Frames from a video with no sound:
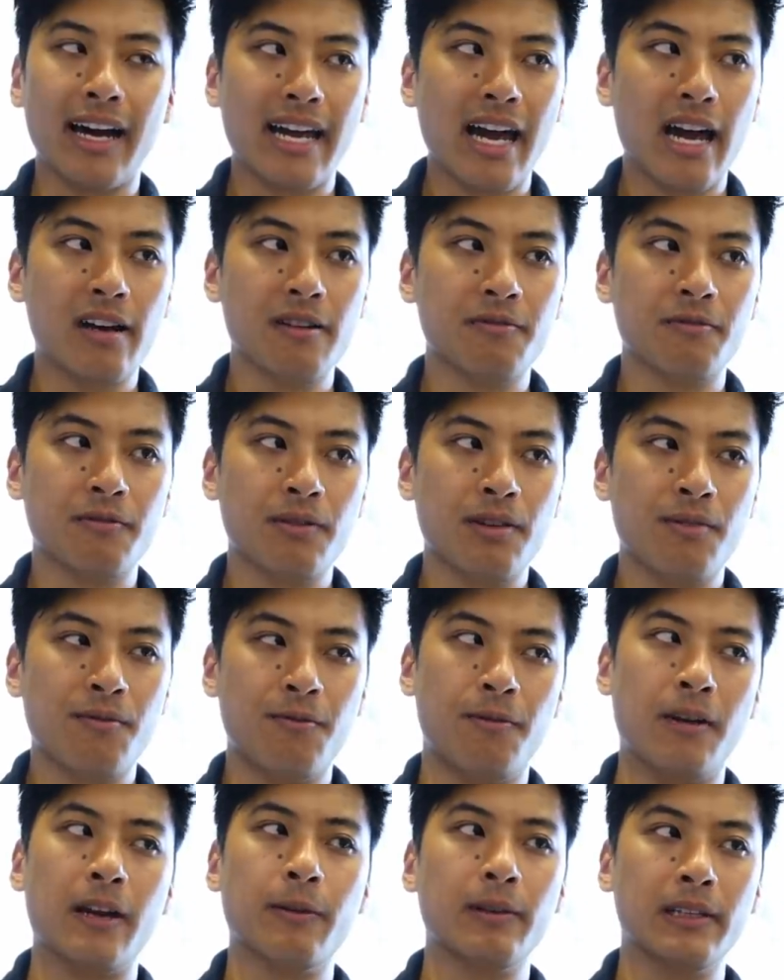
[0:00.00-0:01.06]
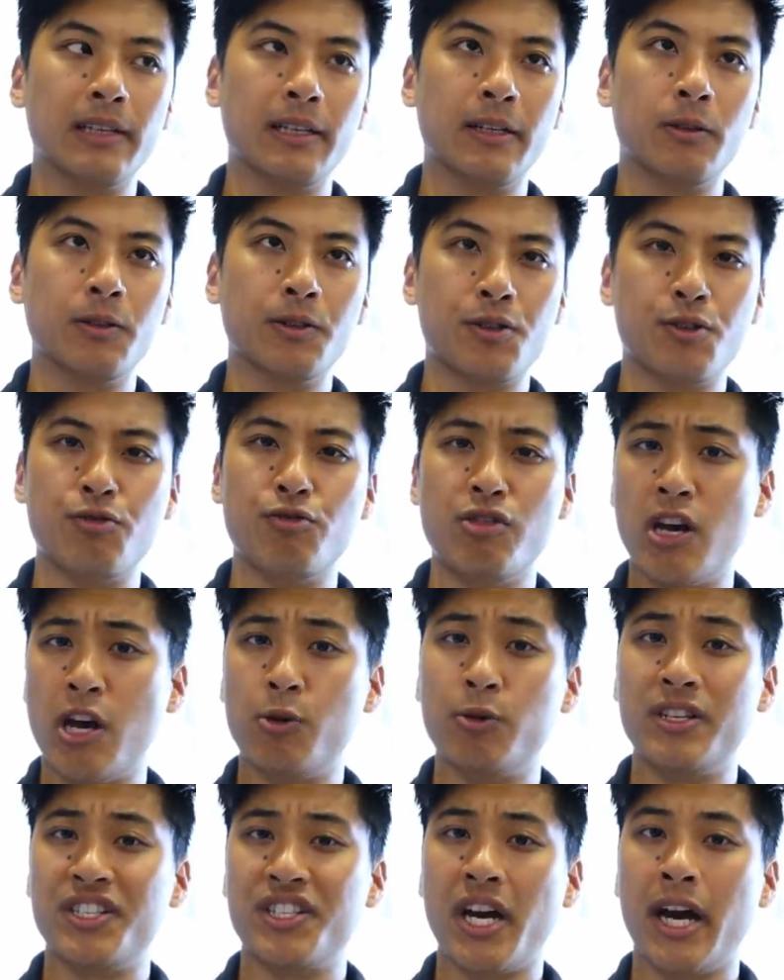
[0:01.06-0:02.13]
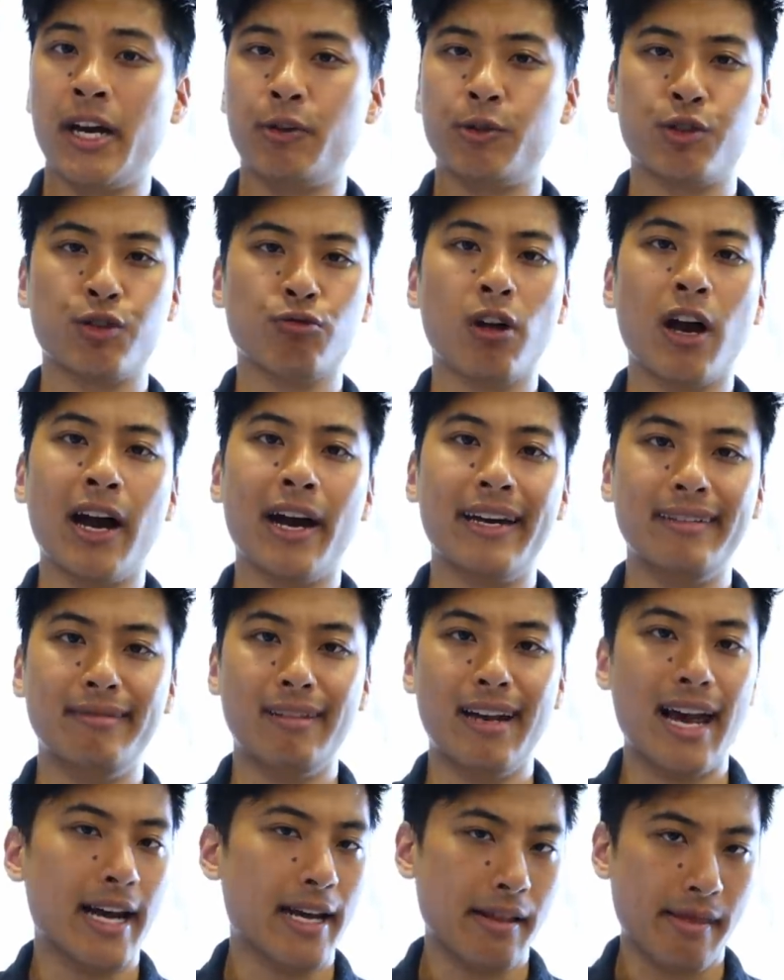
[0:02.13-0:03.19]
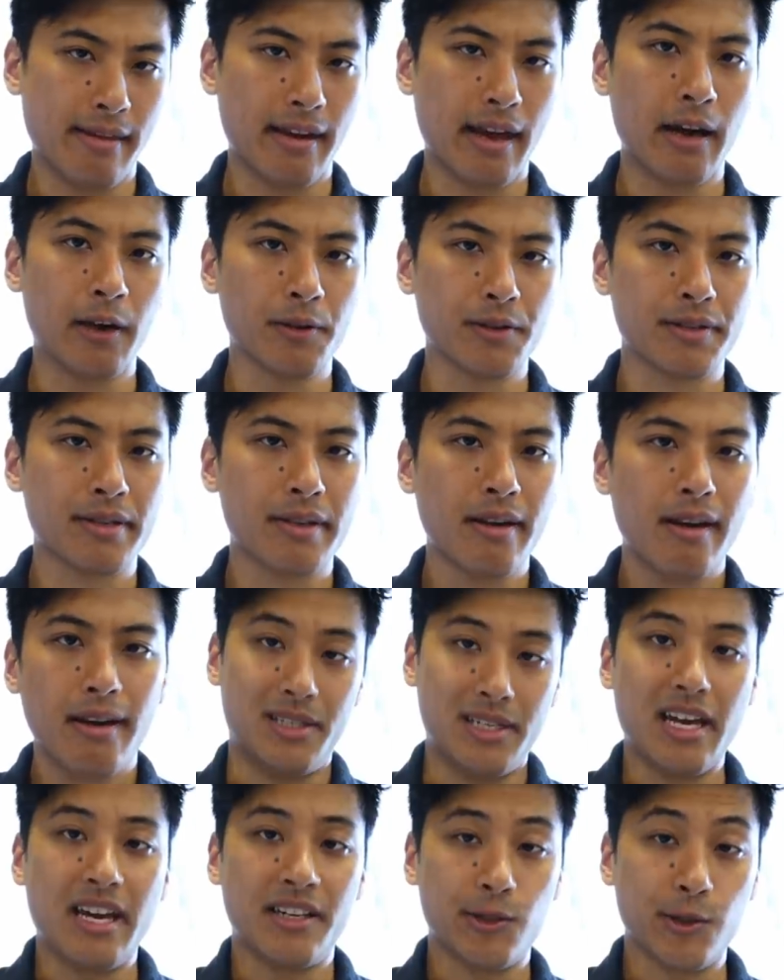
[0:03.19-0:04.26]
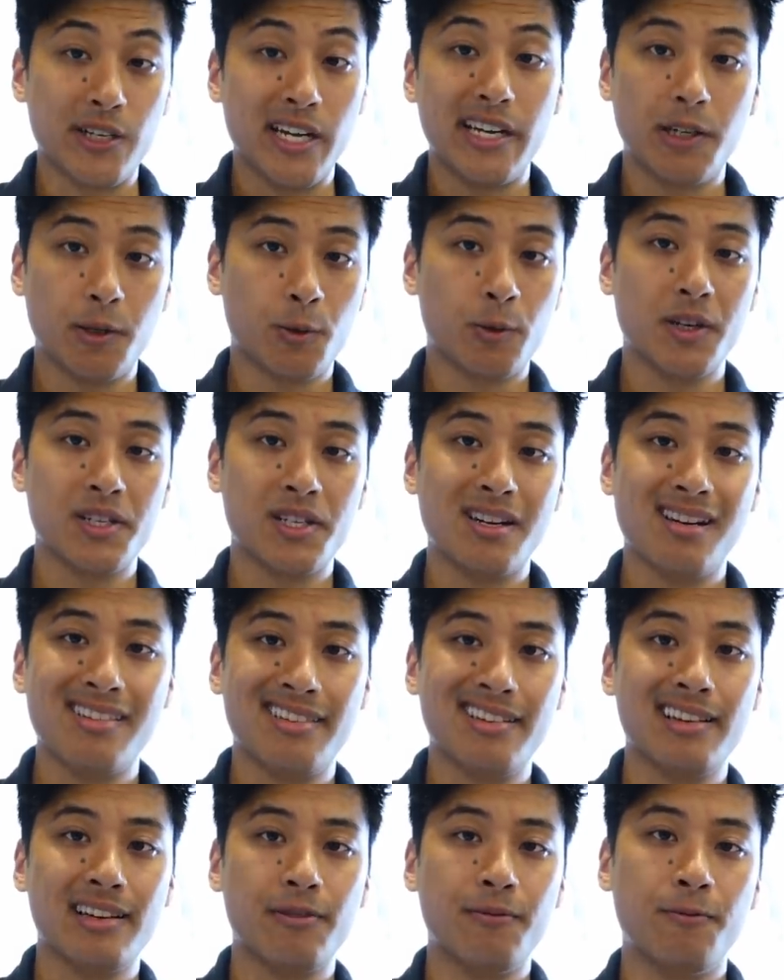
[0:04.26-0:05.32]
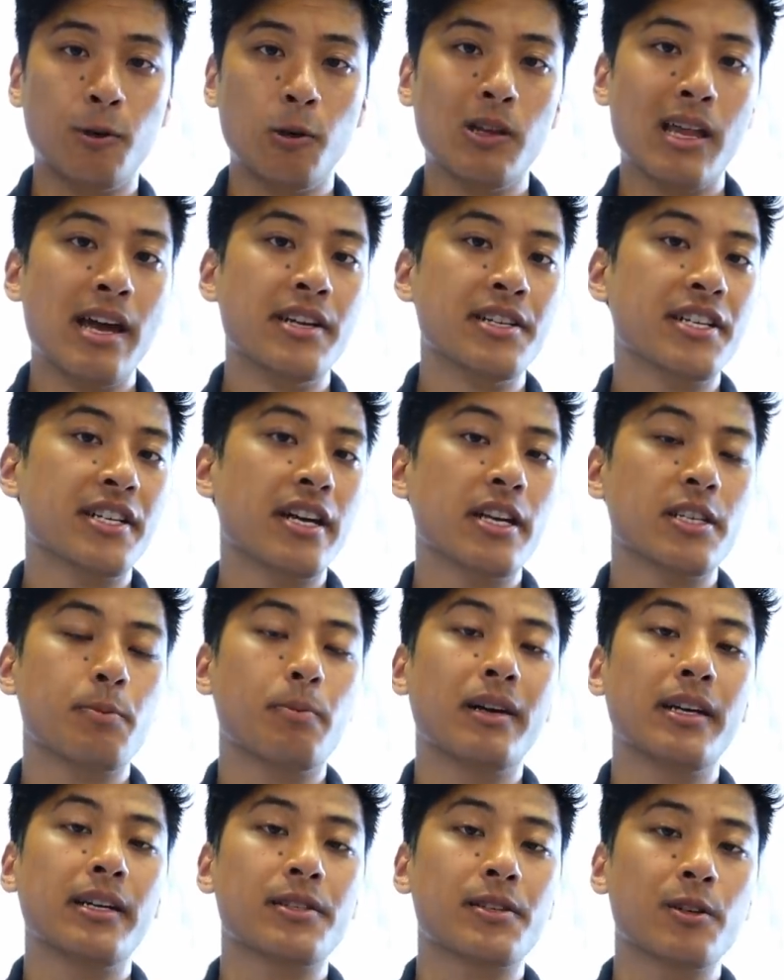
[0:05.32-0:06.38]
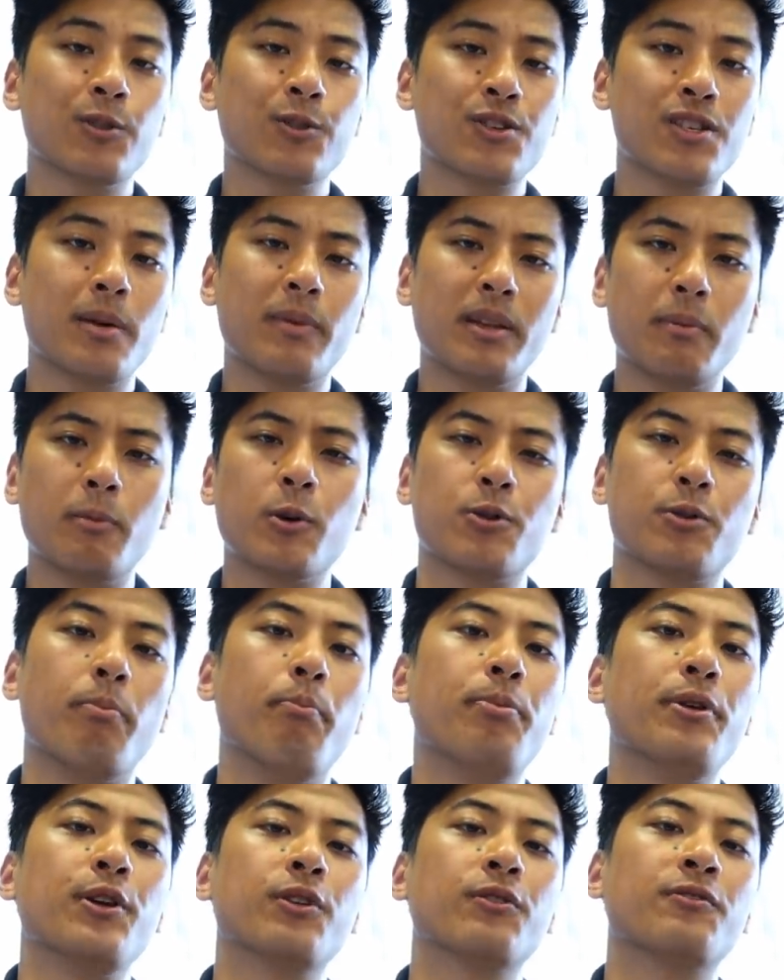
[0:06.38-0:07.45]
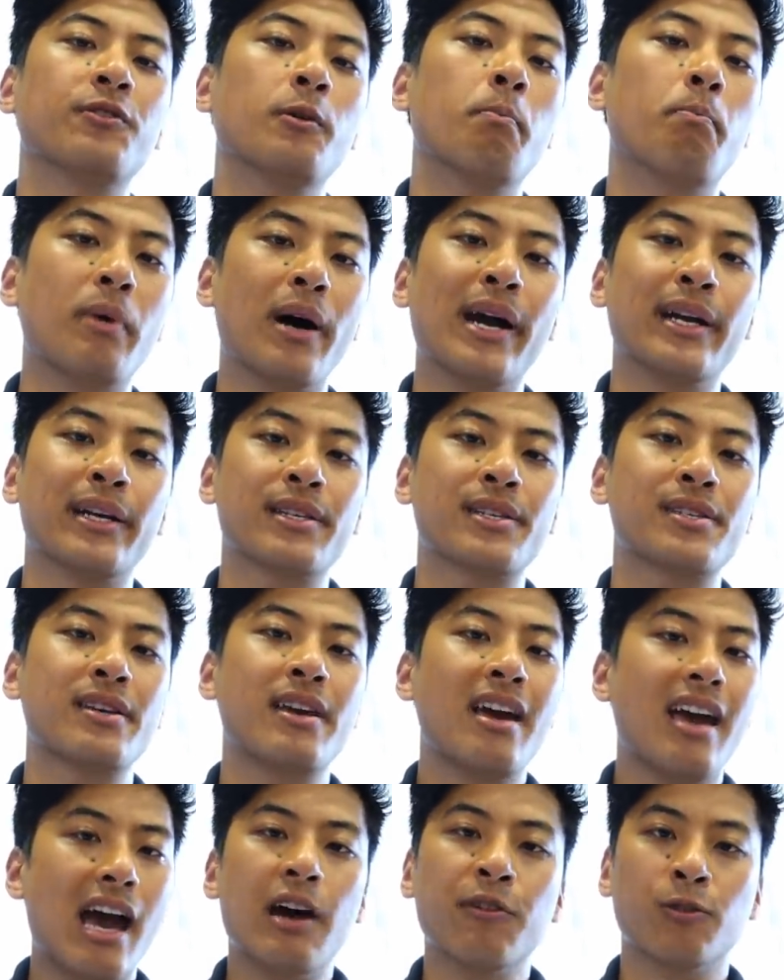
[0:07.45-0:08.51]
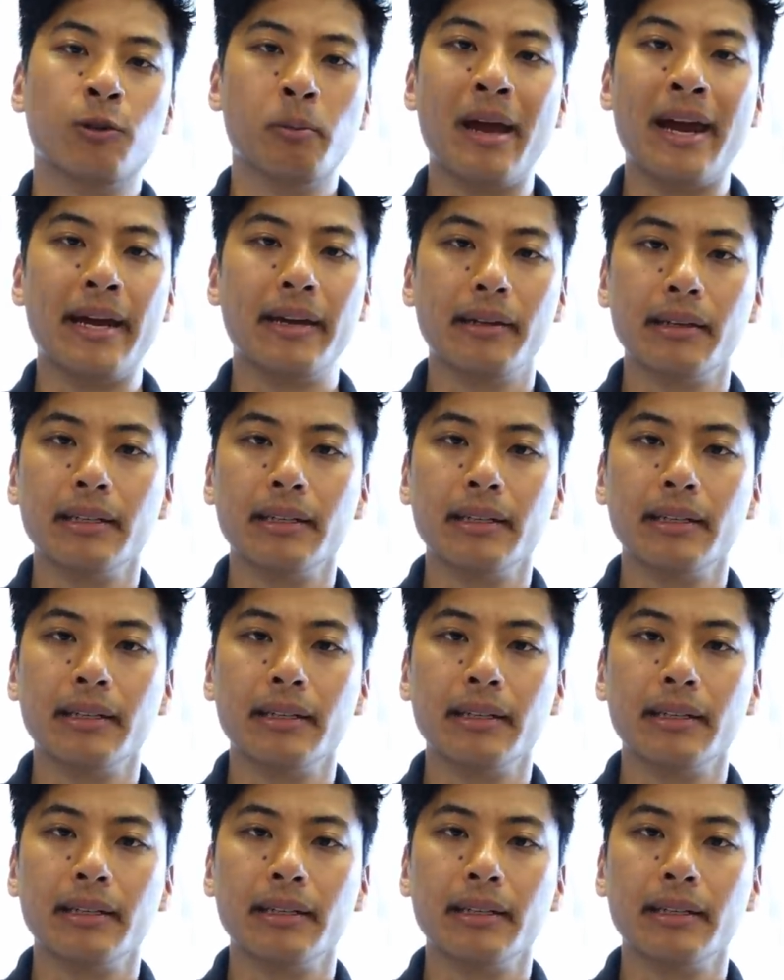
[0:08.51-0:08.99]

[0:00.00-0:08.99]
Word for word: I have very little to no desire to ride anything else. But to entertain your question, I think full N J S bikes are some of the most beautiful bikes ever made.